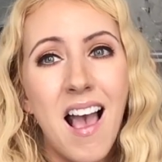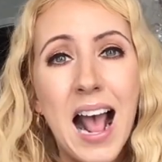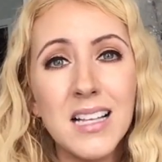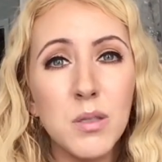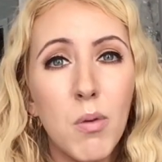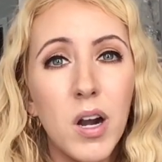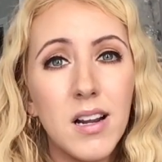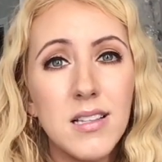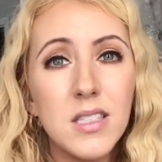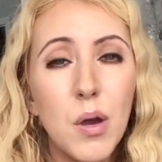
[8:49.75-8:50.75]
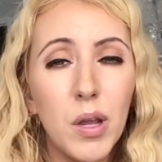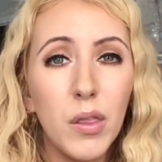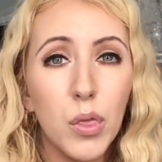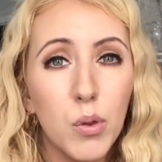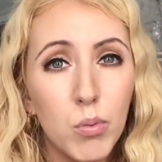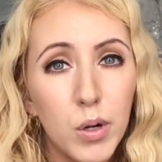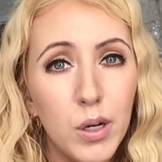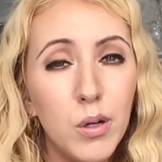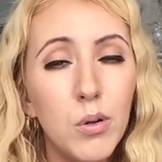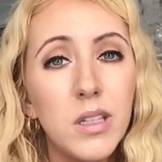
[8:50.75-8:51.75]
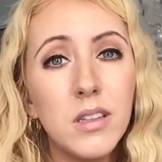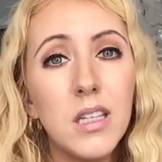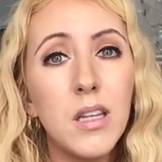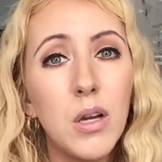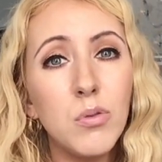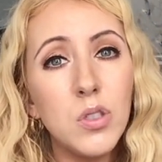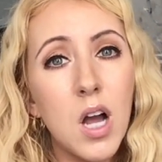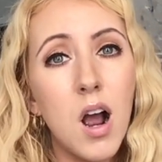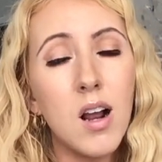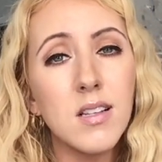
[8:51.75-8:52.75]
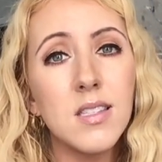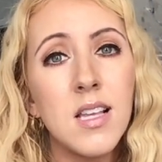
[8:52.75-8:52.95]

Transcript: As Mark is going through the loan docs,